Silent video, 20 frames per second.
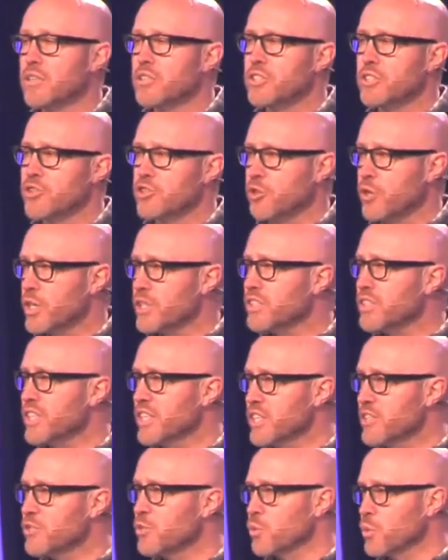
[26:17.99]
to trust
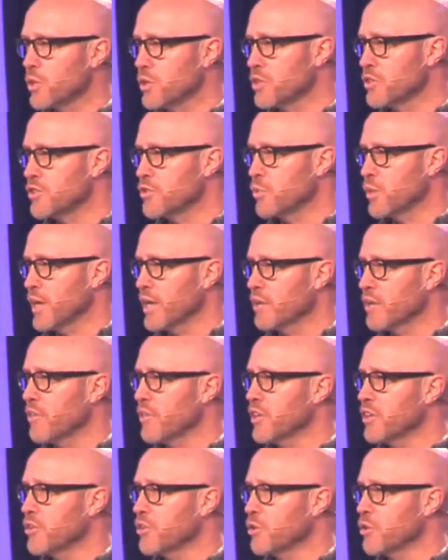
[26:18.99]
His words rather
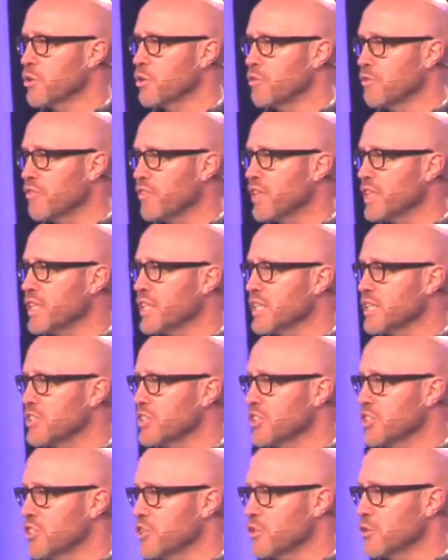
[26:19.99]
than your own
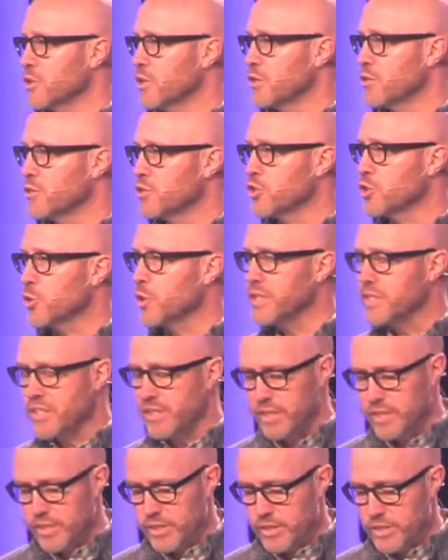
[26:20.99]
feelings and your own
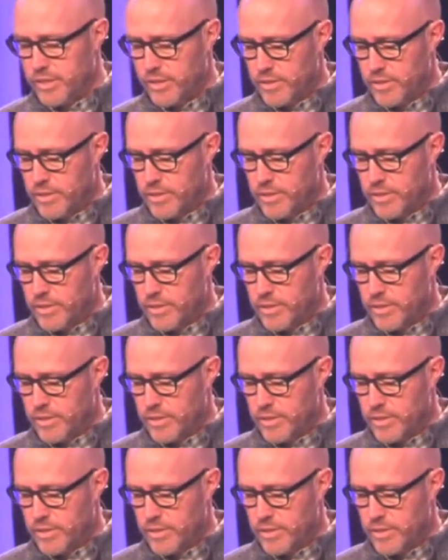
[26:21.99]
choices.